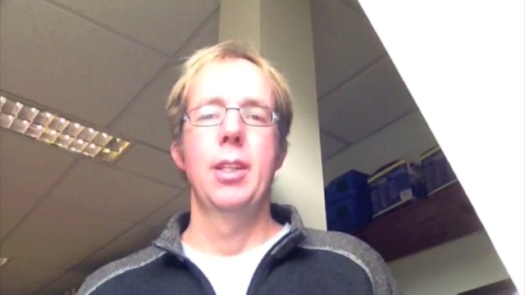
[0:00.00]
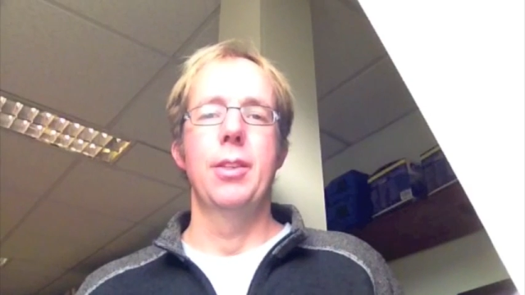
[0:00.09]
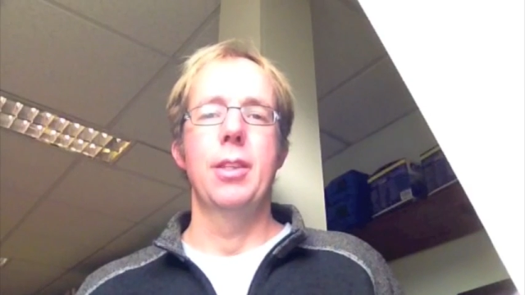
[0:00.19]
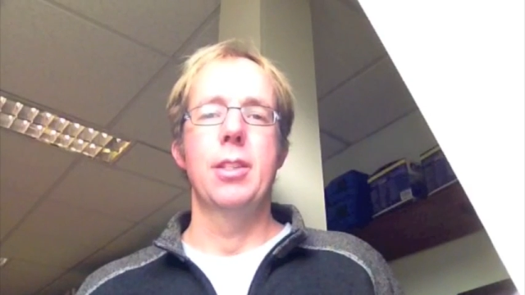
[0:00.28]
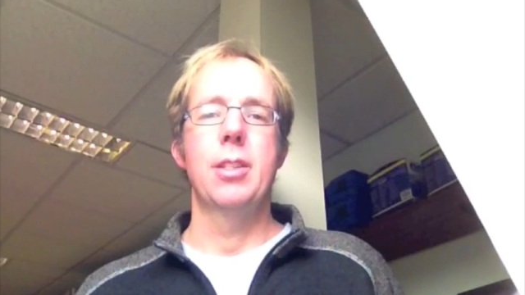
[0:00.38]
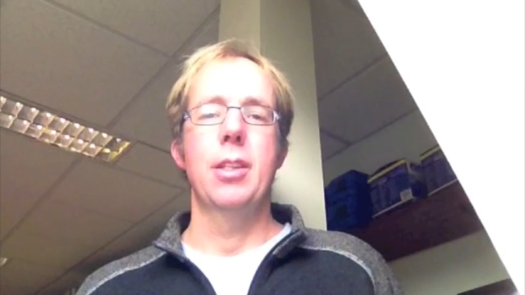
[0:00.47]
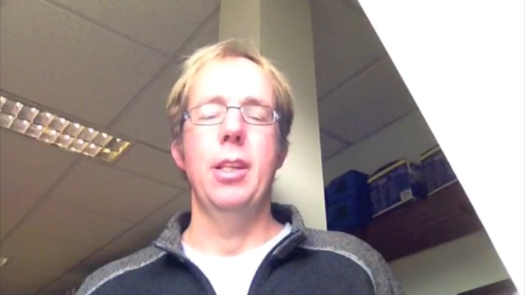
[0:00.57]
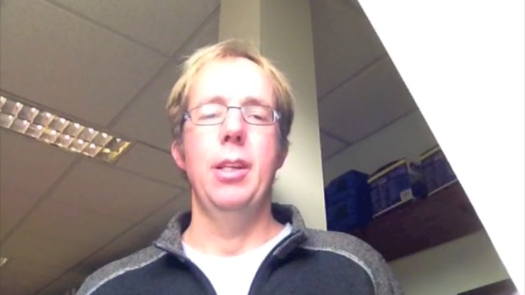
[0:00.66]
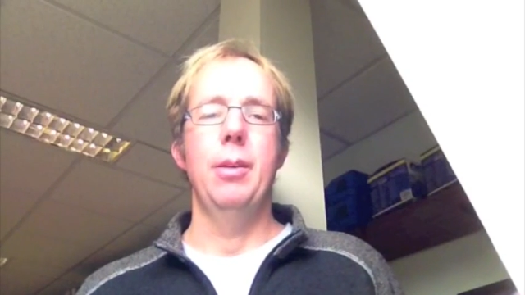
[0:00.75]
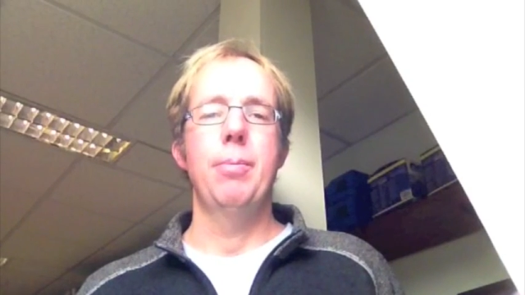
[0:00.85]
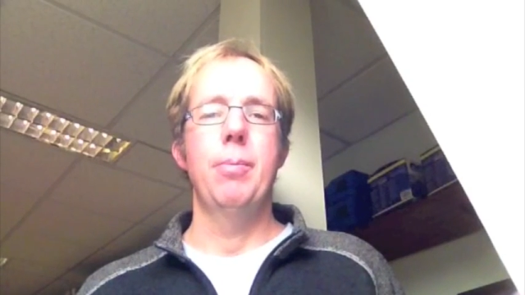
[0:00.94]

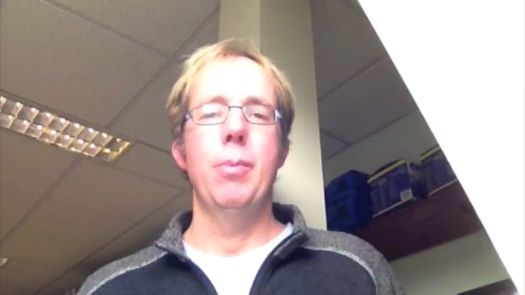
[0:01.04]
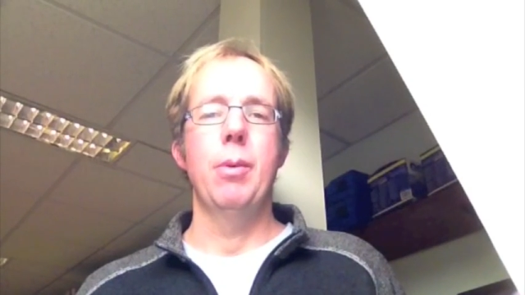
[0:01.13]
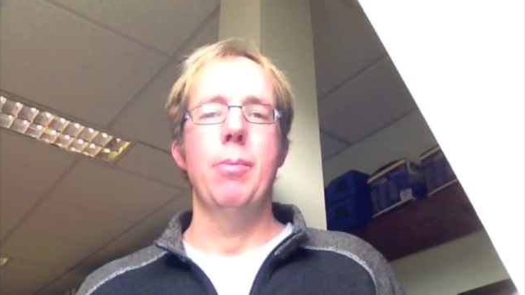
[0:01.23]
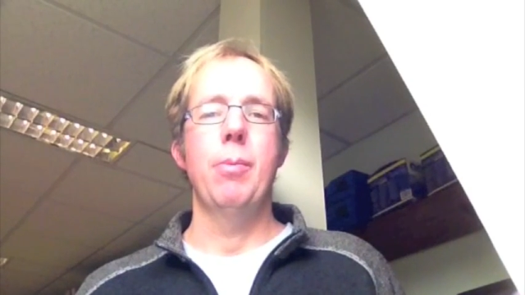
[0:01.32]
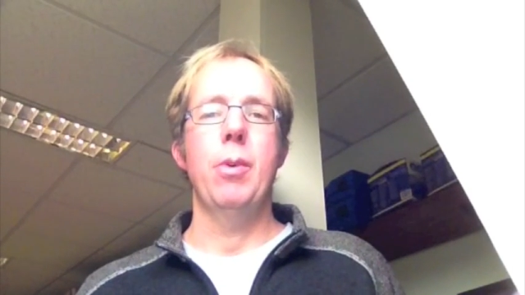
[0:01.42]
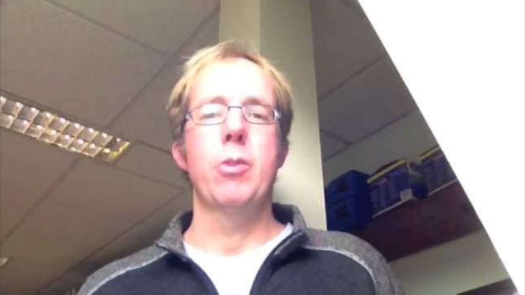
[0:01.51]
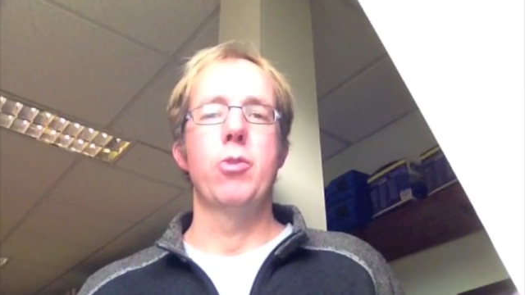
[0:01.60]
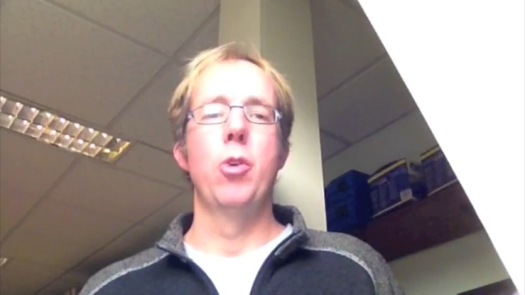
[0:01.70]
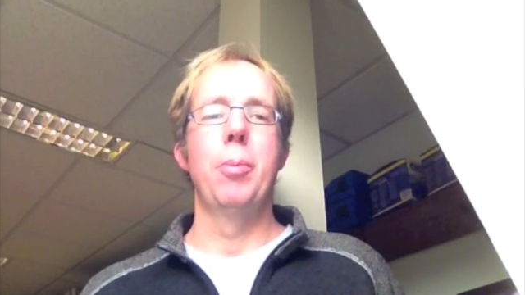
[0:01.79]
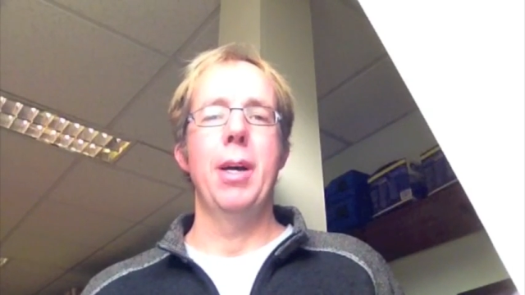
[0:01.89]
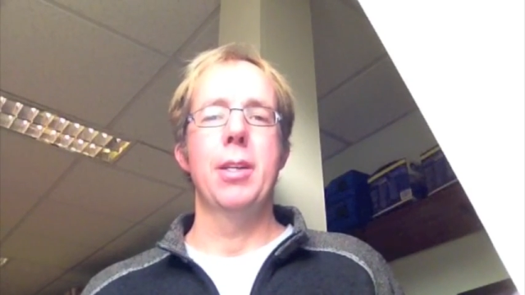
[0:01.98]
The
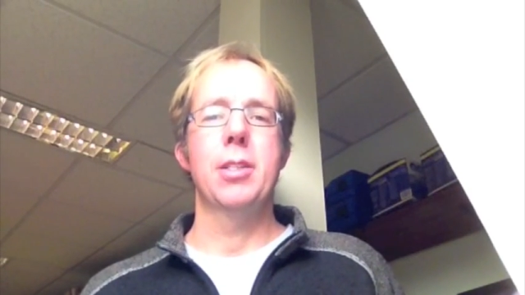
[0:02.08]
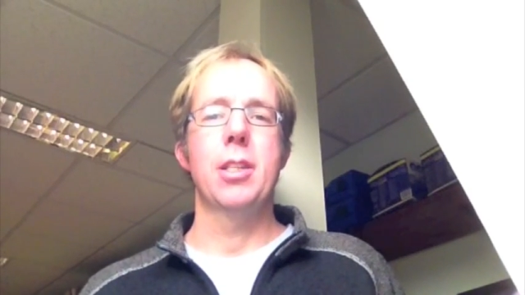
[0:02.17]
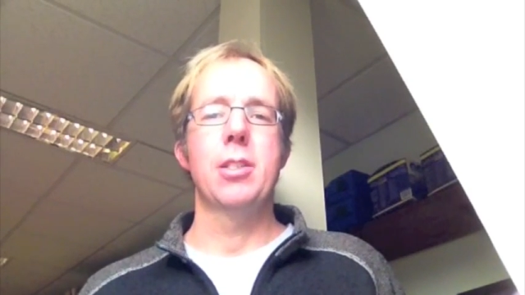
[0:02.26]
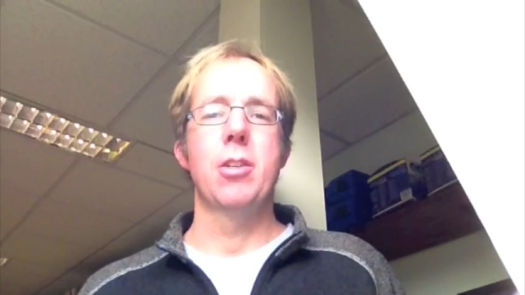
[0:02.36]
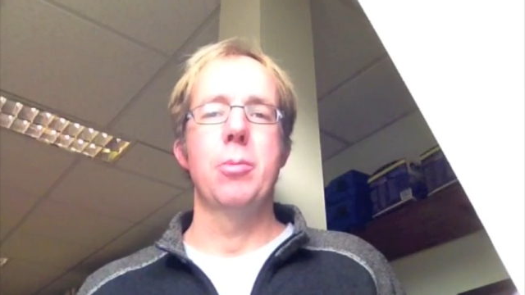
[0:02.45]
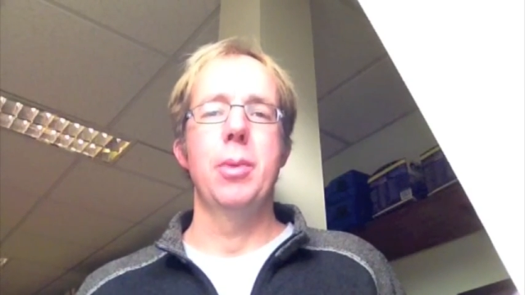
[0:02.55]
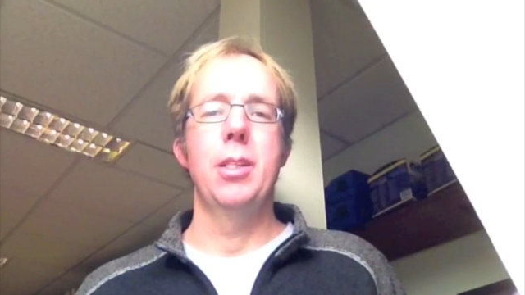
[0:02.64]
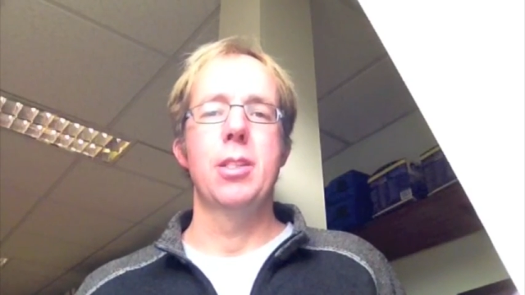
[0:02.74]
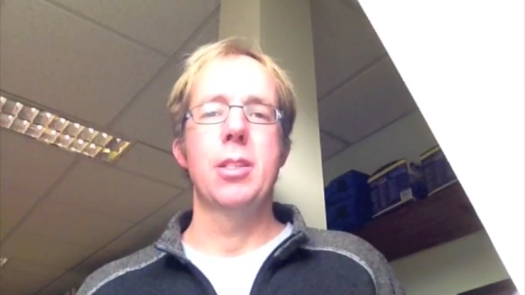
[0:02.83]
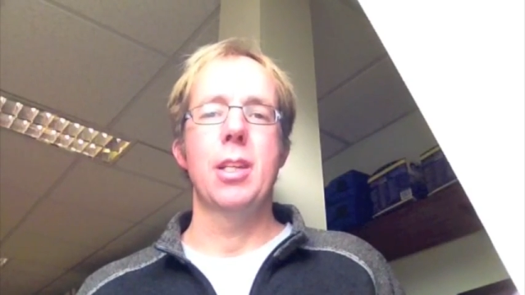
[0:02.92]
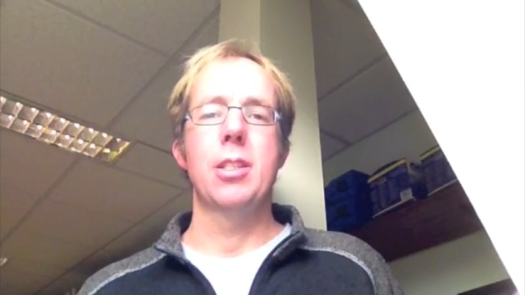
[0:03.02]
trawl ban at 600
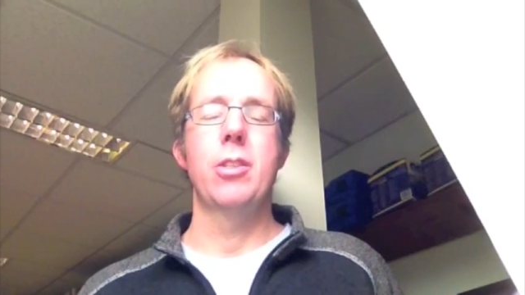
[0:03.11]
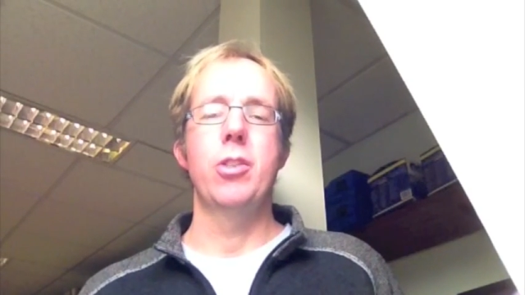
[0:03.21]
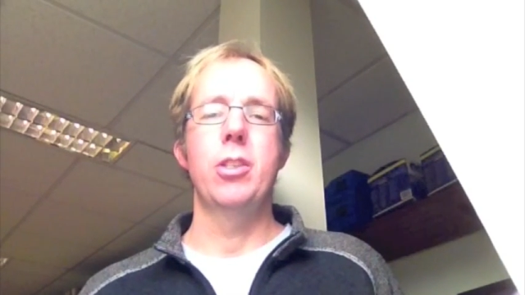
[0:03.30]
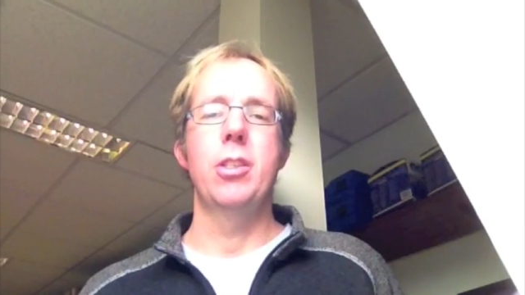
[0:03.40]
metres takes literally